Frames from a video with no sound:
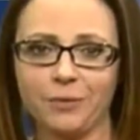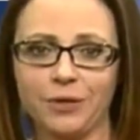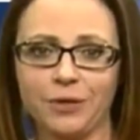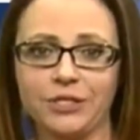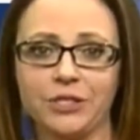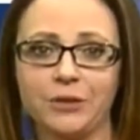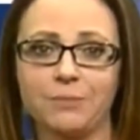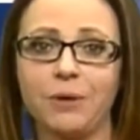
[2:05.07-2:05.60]

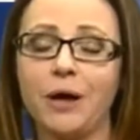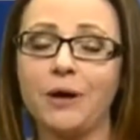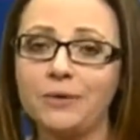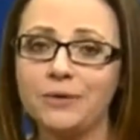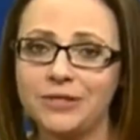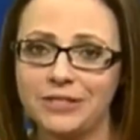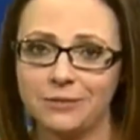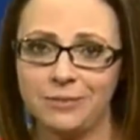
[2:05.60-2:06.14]
we're
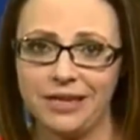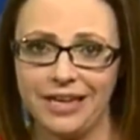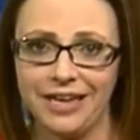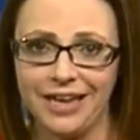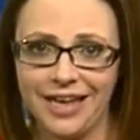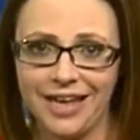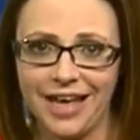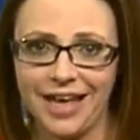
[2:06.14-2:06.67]
supposed to
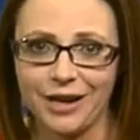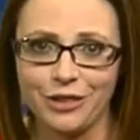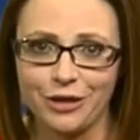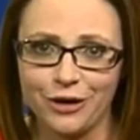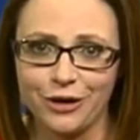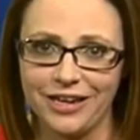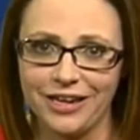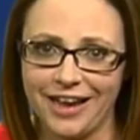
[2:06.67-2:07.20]
be at
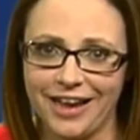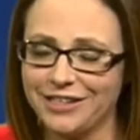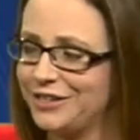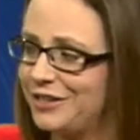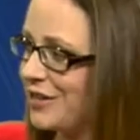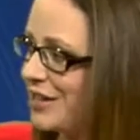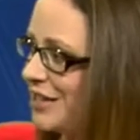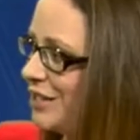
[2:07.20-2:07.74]
39
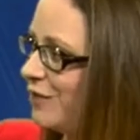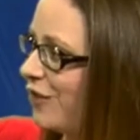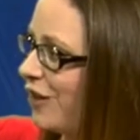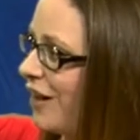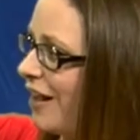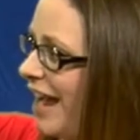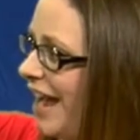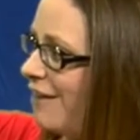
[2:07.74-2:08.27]
degrees for
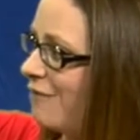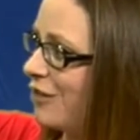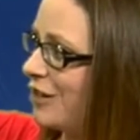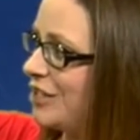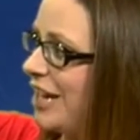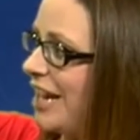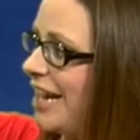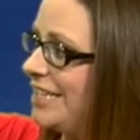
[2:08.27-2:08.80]
our
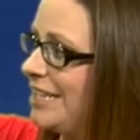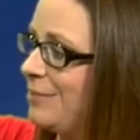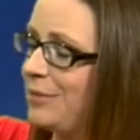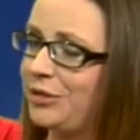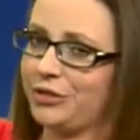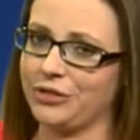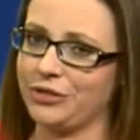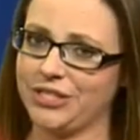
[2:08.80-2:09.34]
average high
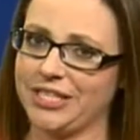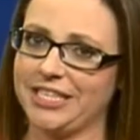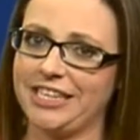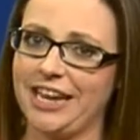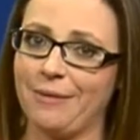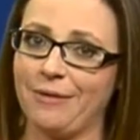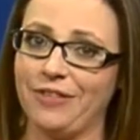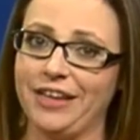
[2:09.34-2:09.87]
temperatures this
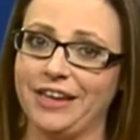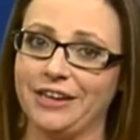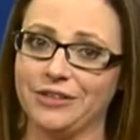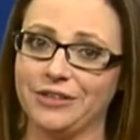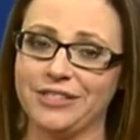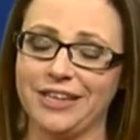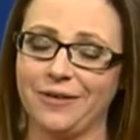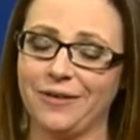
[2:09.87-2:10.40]
time of the year.
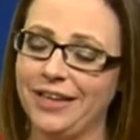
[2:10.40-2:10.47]
So